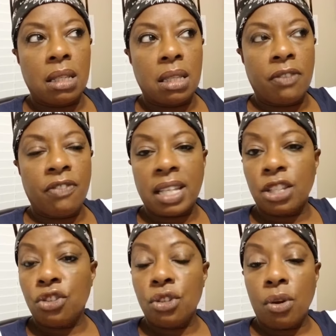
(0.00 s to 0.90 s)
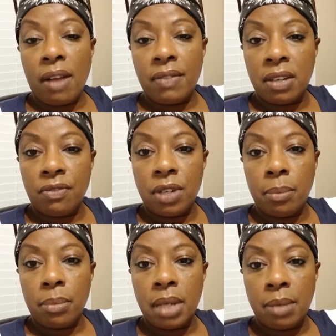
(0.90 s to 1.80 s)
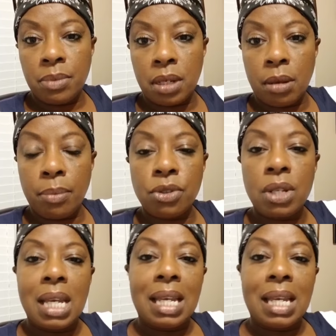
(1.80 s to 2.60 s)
the fact that you don't have enough names and numbers?